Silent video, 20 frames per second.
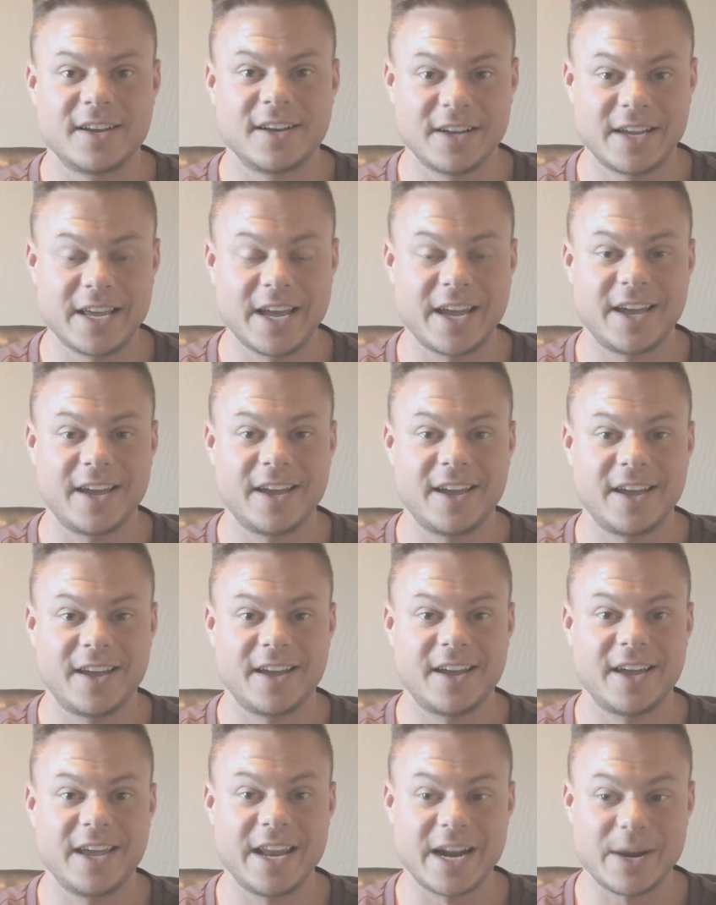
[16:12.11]
okay,
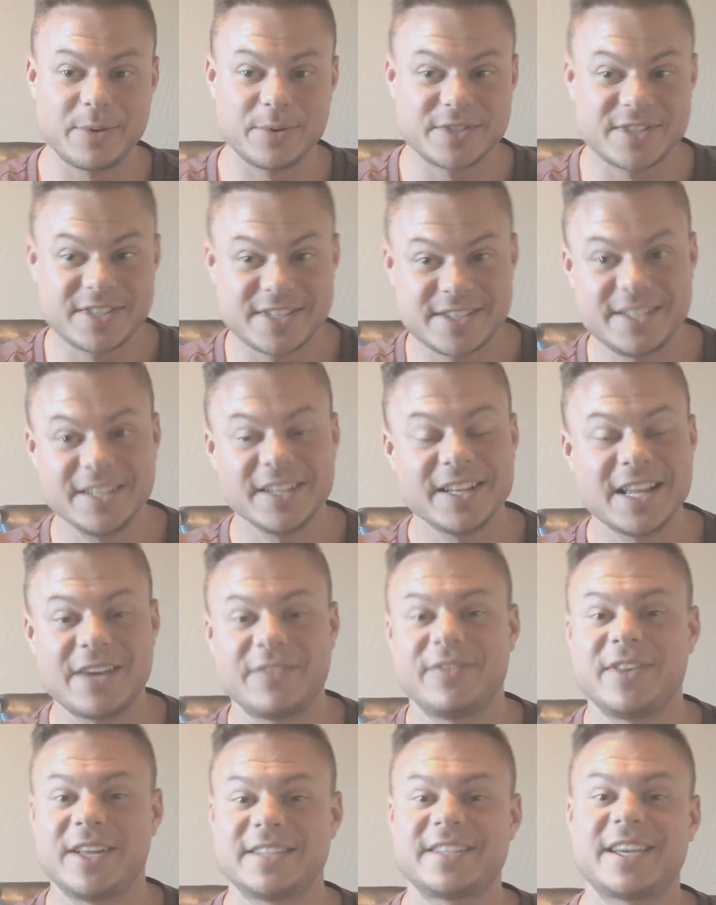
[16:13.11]
and I would still
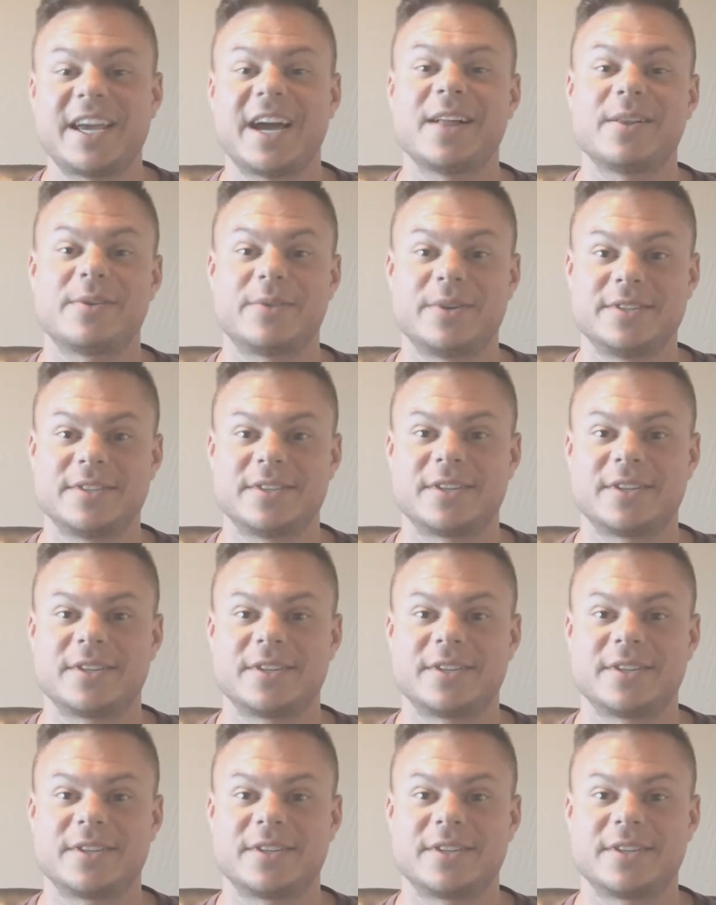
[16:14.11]
have less calories